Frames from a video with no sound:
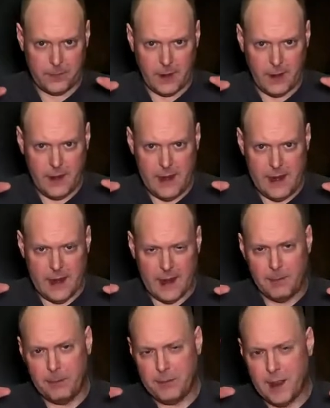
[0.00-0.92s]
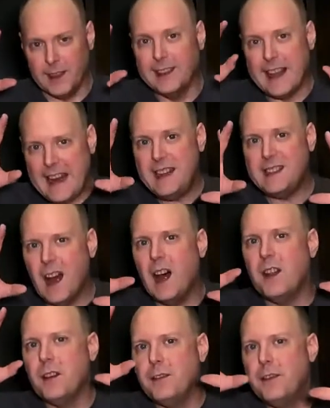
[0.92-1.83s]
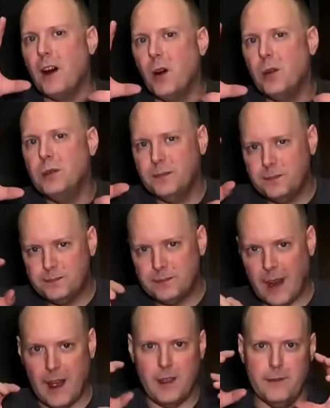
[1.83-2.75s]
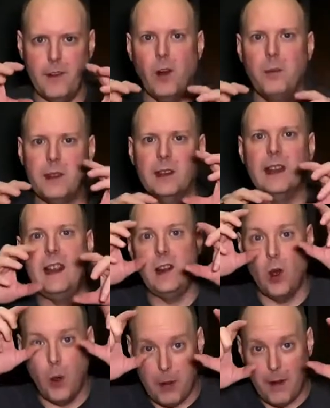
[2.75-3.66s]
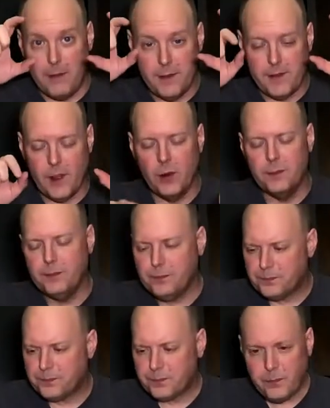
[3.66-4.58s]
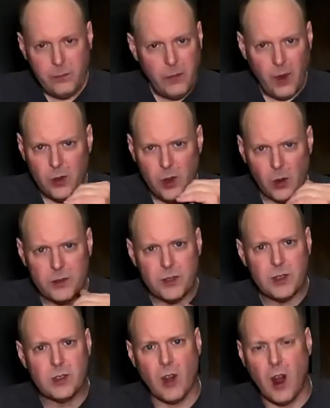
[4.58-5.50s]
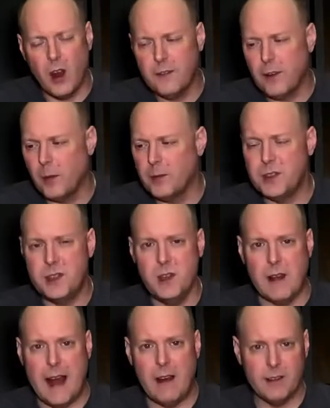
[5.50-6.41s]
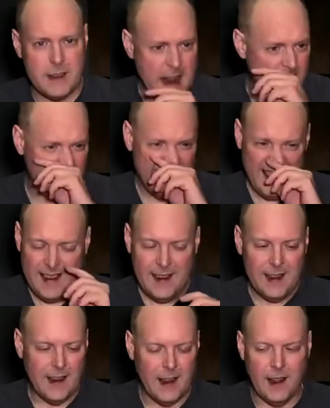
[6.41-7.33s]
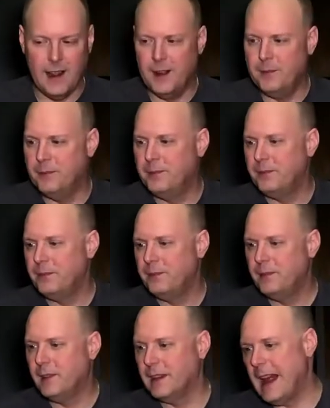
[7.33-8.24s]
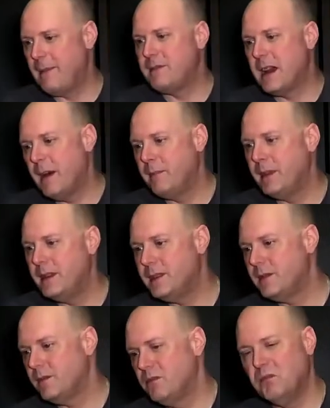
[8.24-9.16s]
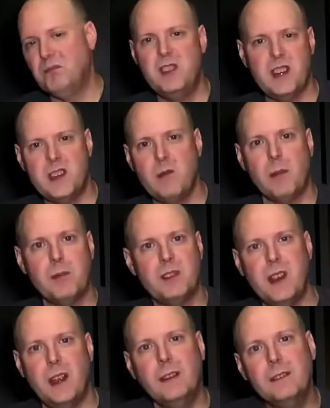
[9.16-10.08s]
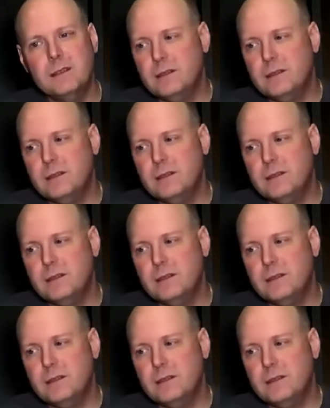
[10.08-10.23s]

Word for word: The um, the light on the phone, not on the phone, but the light above the phone, going strong for almost two hours now. Um, the laptop is 61%,